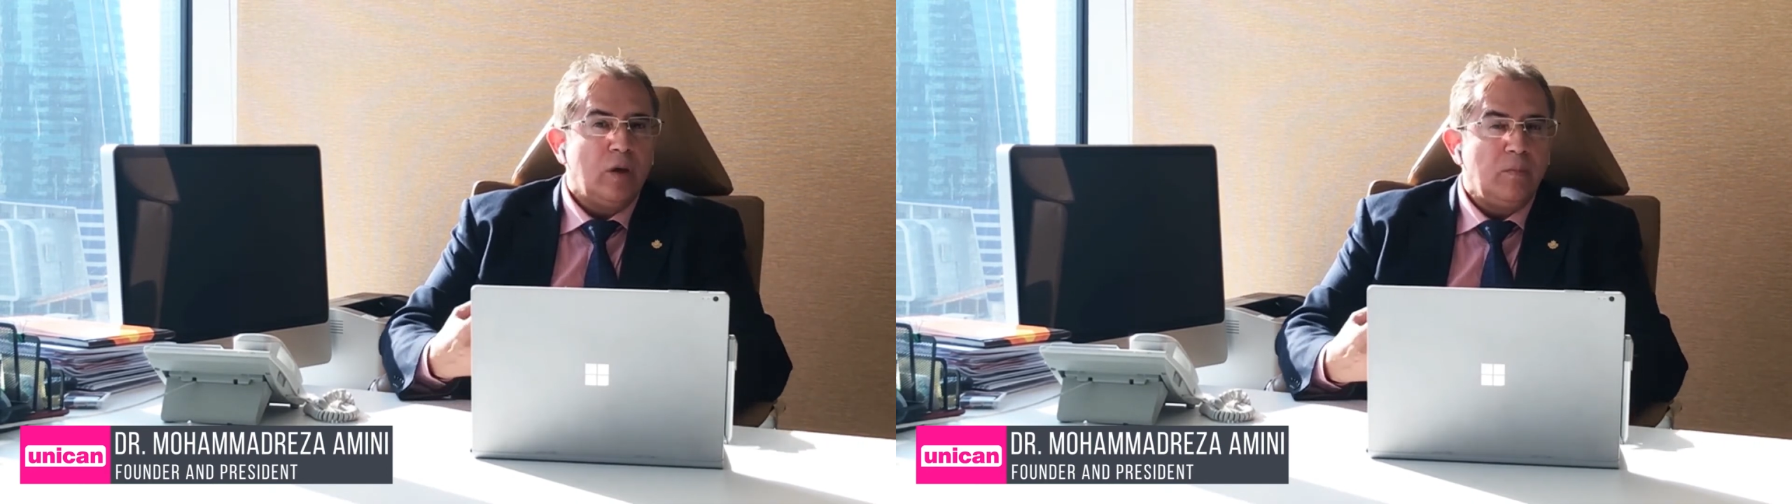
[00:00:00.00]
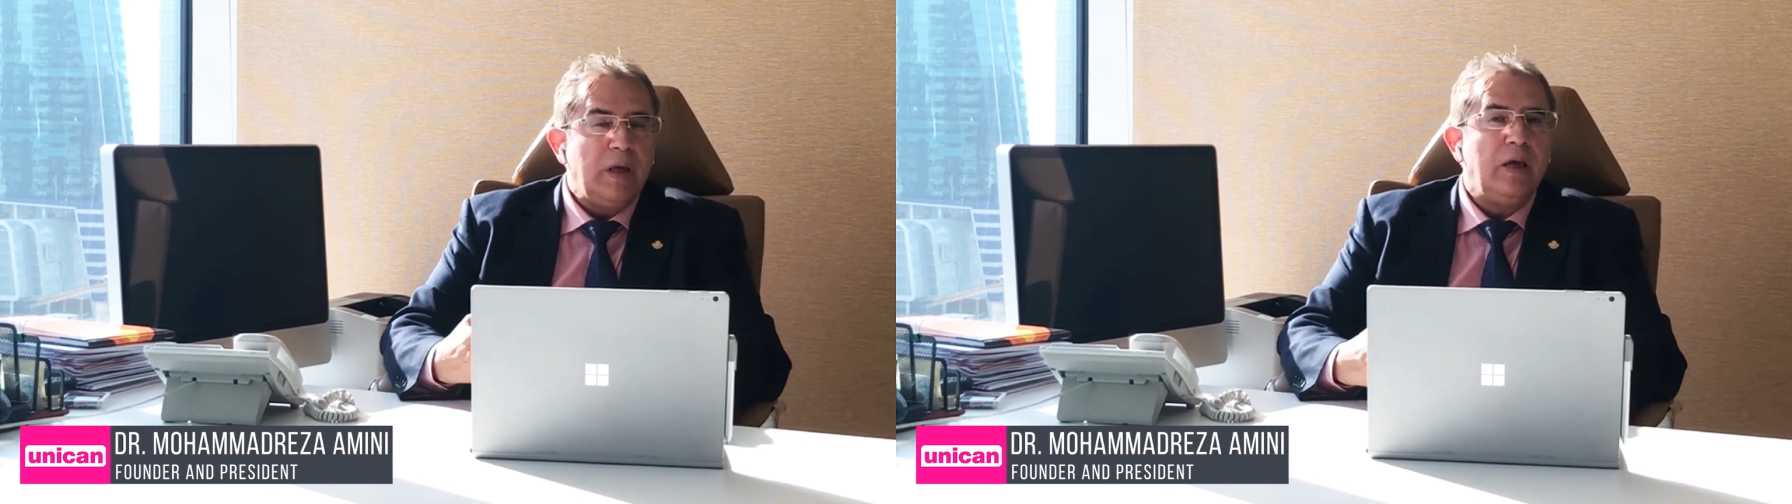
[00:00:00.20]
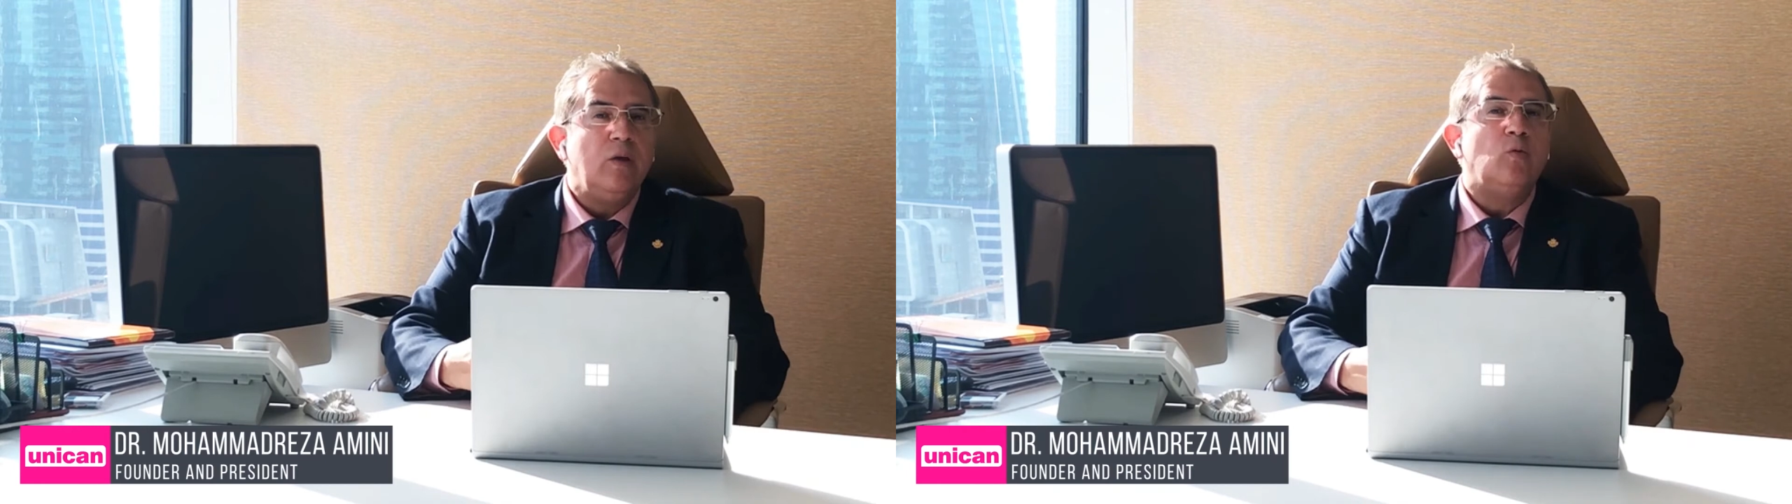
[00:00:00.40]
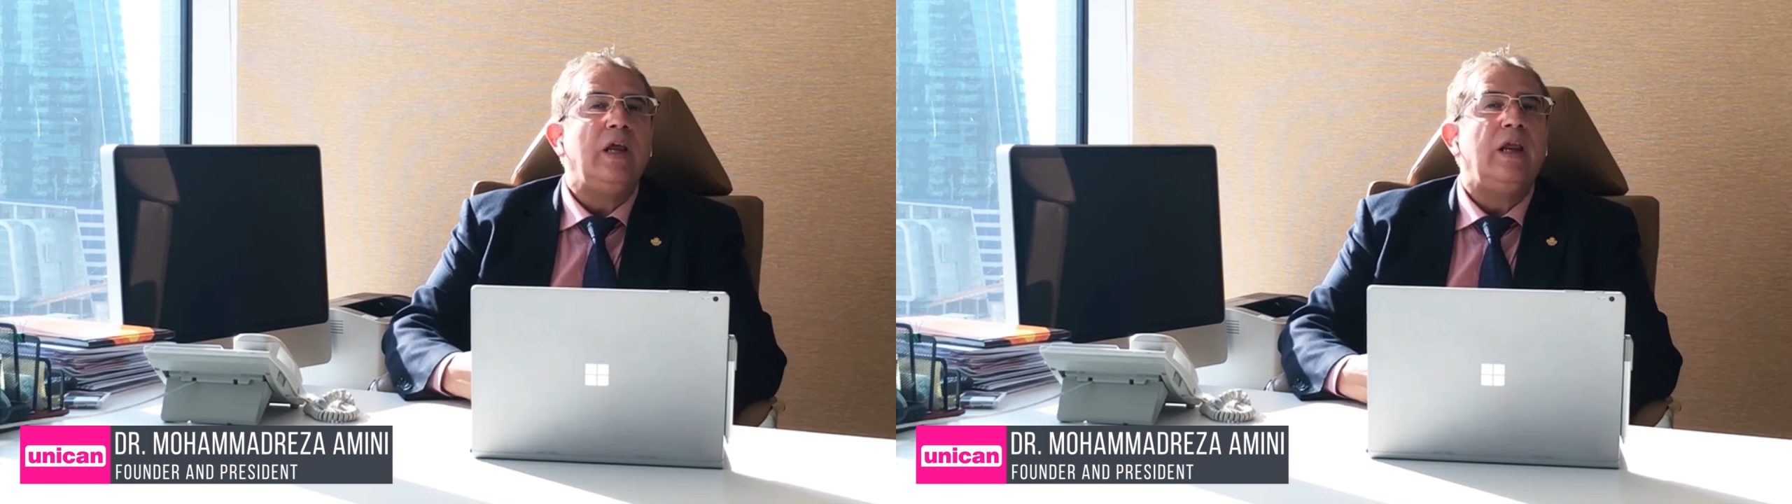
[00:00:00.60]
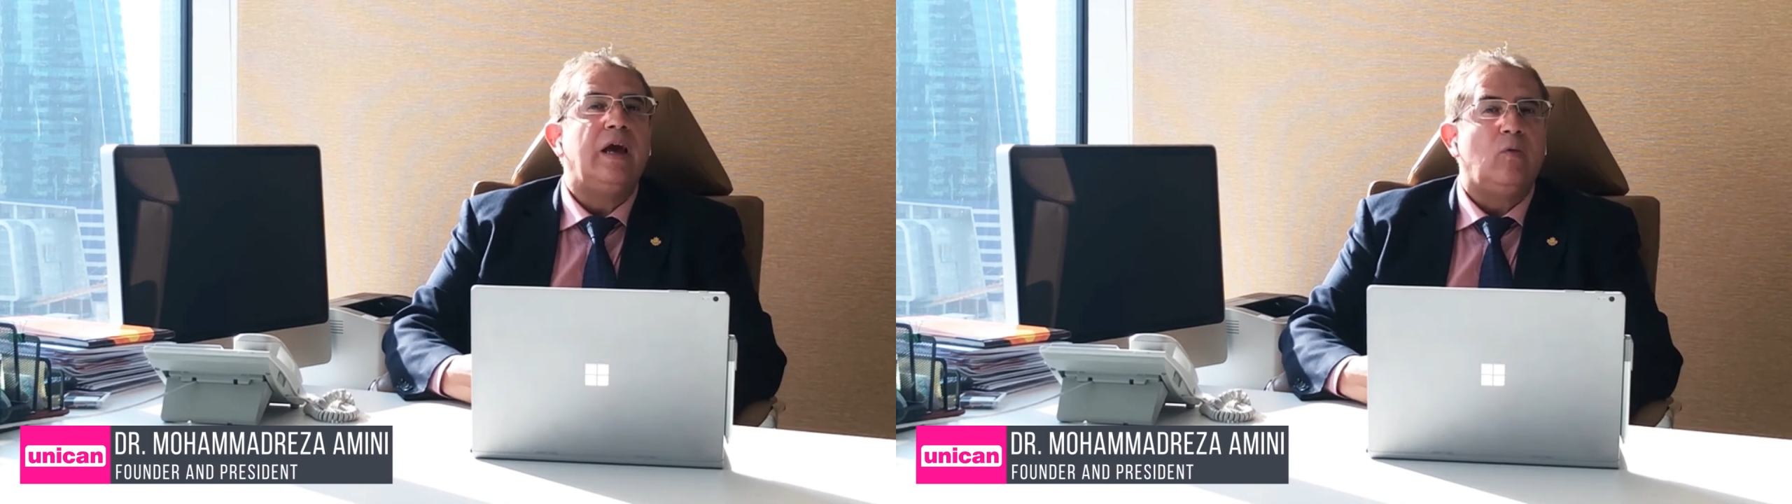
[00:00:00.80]
be
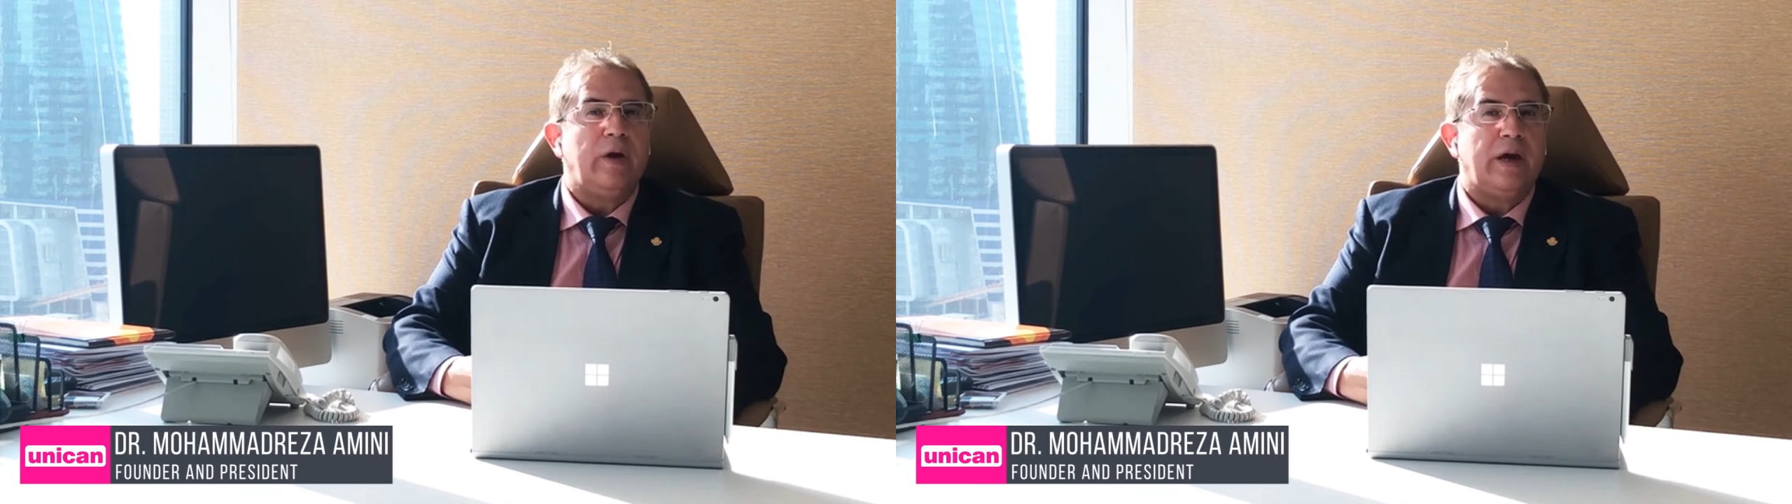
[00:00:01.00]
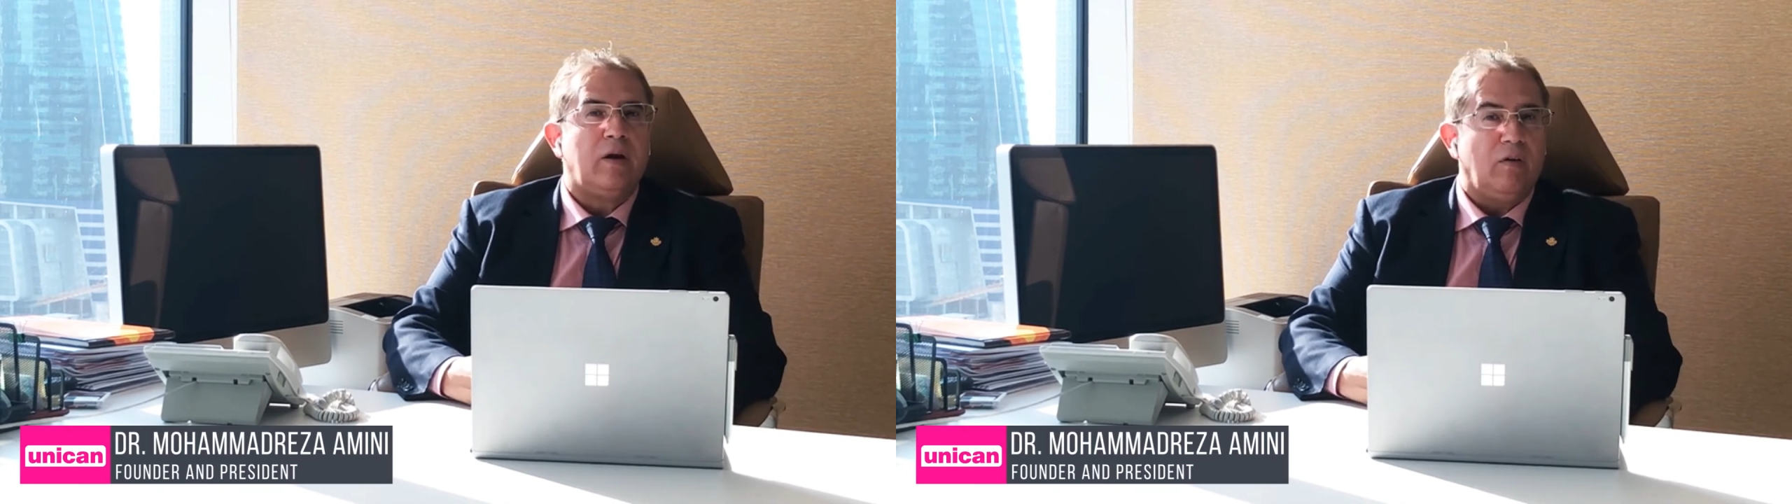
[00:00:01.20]
really aware